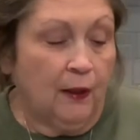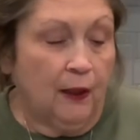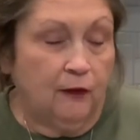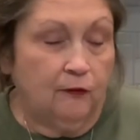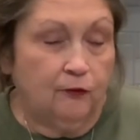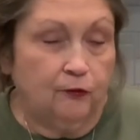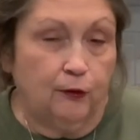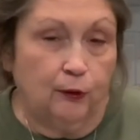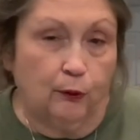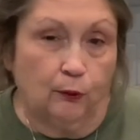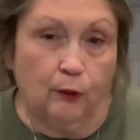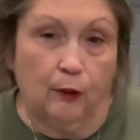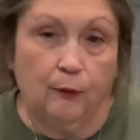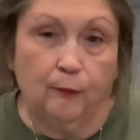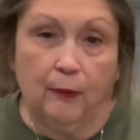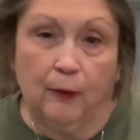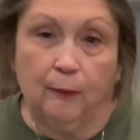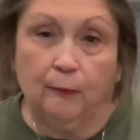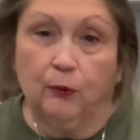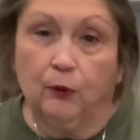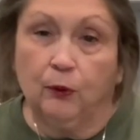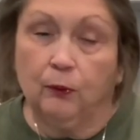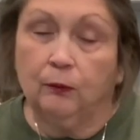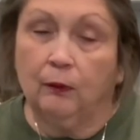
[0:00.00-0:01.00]
If you
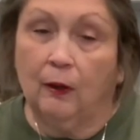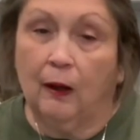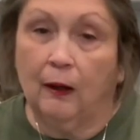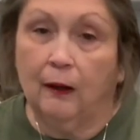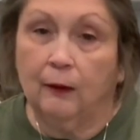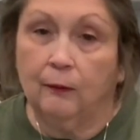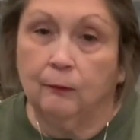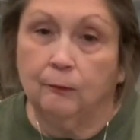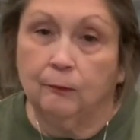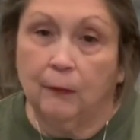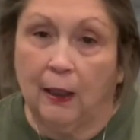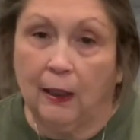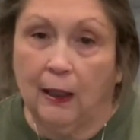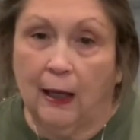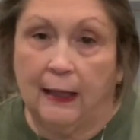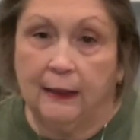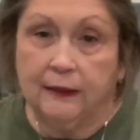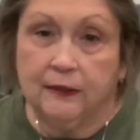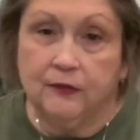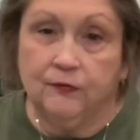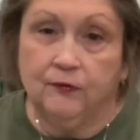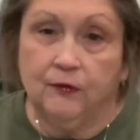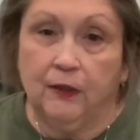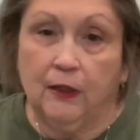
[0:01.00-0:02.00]
remember, my
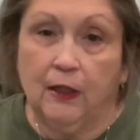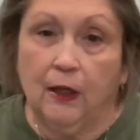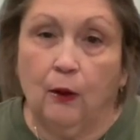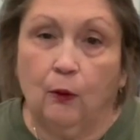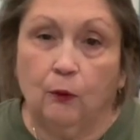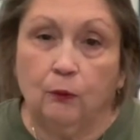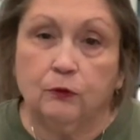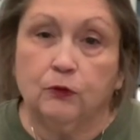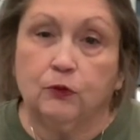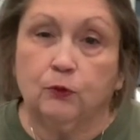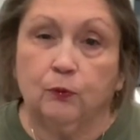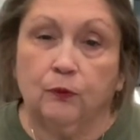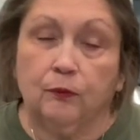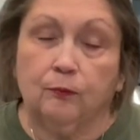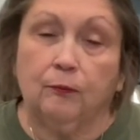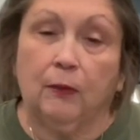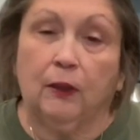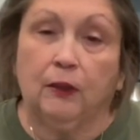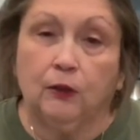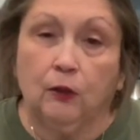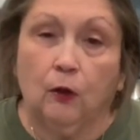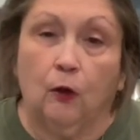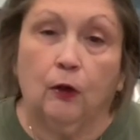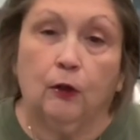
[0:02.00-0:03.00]
last video was with my
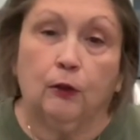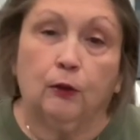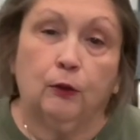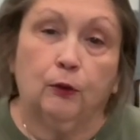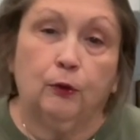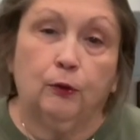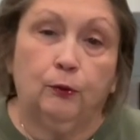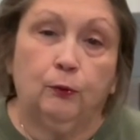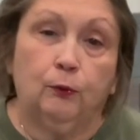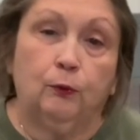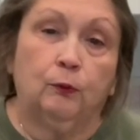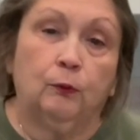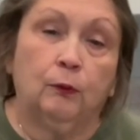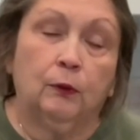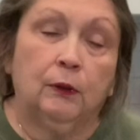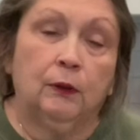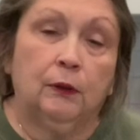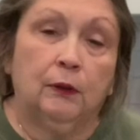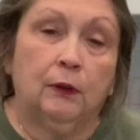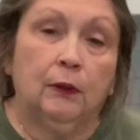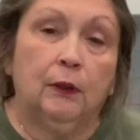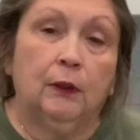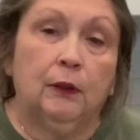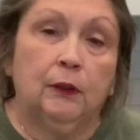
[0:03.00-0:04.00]
daughter who
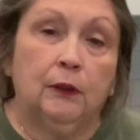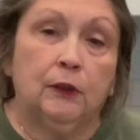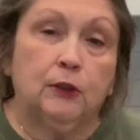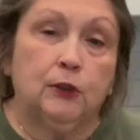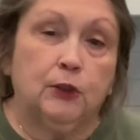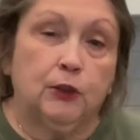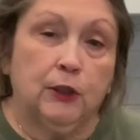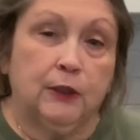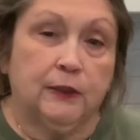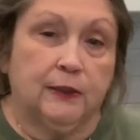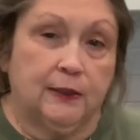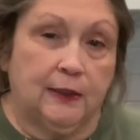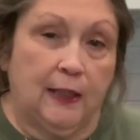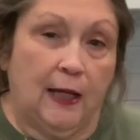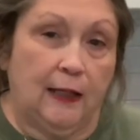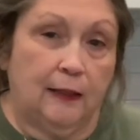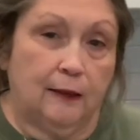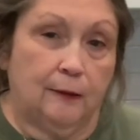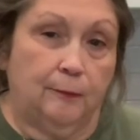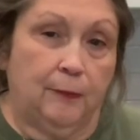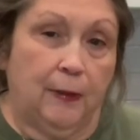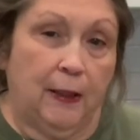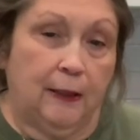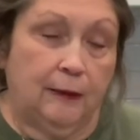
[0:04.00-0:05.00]
just had
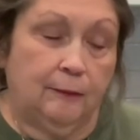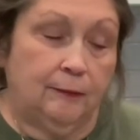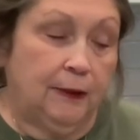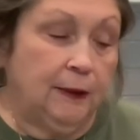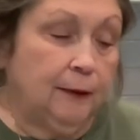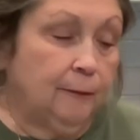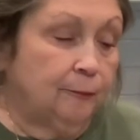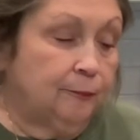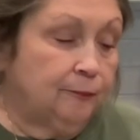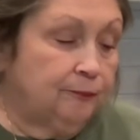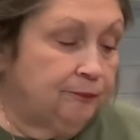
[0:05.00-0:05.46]
a baby.